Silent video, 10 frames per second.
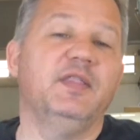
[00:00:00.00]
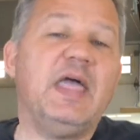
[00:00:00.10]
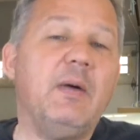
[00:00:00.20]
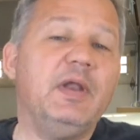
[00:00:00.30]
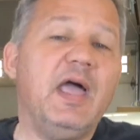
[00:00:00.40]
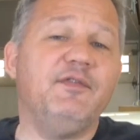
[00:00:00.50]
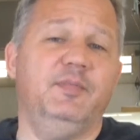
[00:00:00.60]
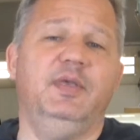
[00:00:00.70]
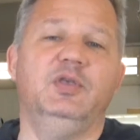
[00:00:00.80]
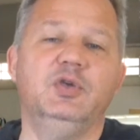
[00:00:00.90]
That would have to
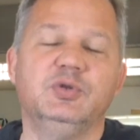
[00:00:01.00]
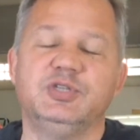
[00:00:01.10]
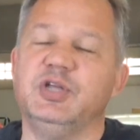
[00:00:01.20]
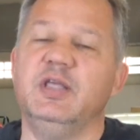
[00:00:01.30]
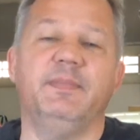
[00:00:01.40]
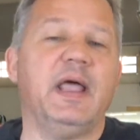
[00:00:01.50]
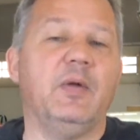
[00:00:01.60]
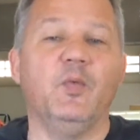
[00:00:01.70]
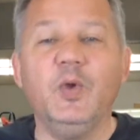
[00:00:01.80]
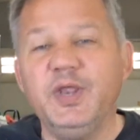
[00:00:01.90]
be a huge study, but I
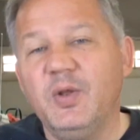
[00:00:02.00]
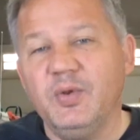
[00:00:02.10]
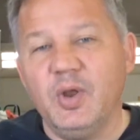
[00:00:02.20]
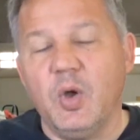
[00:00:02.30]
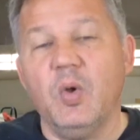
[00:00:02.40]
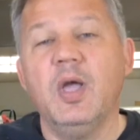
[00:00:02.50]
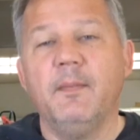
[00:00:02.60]
really don't know.